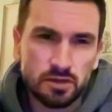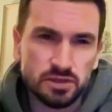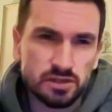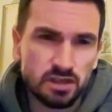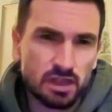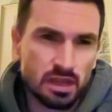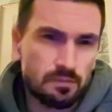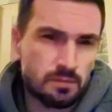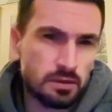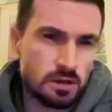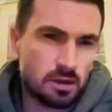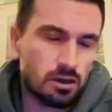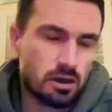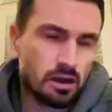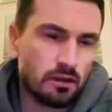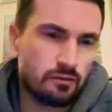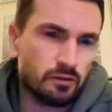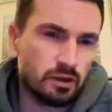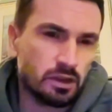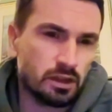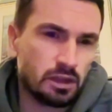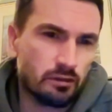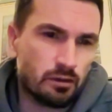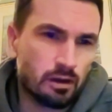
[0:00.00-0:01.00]
and they've been
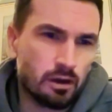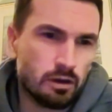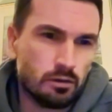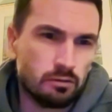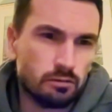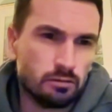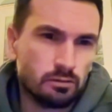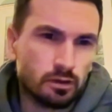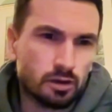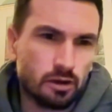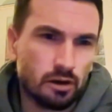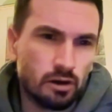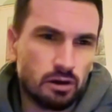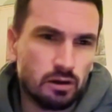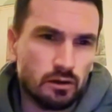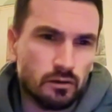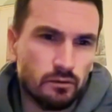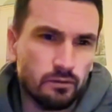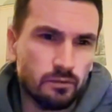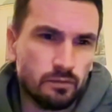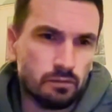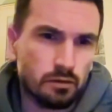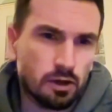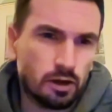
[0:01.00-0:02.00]
governing their own kind
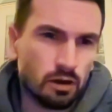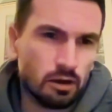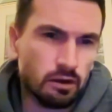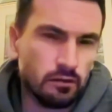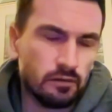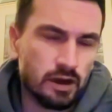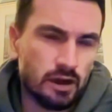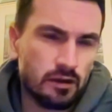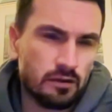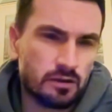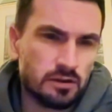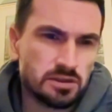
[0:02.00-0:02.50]
of areas.